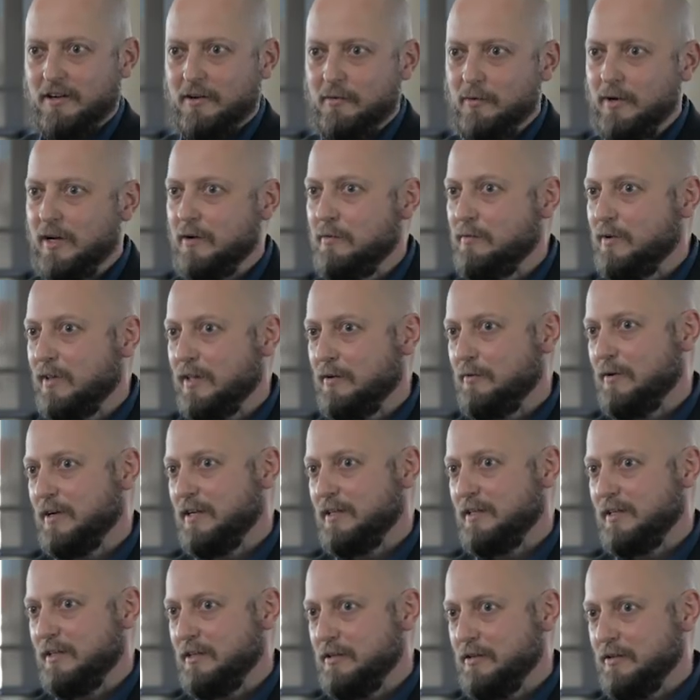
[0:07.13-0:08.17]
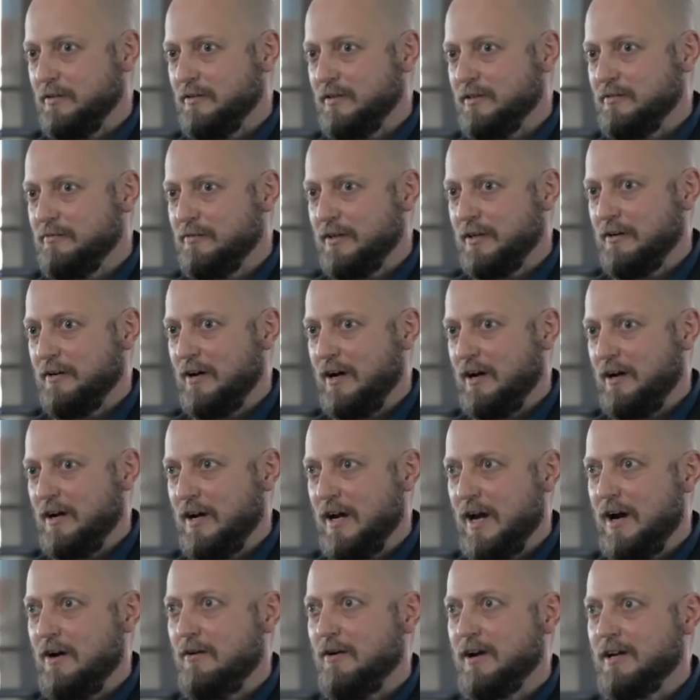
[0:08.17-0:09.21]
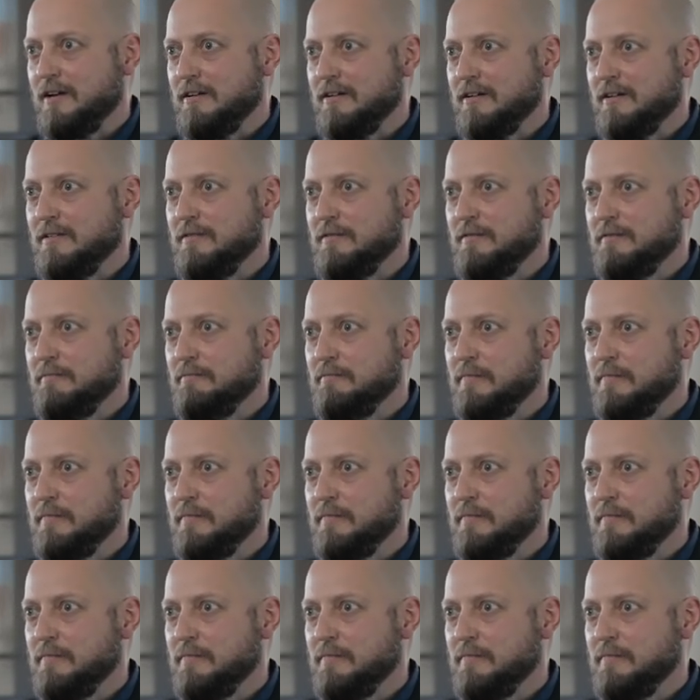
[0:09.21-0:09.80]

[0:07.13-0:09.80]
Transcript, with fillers: What I really wanted to do is figure out how I could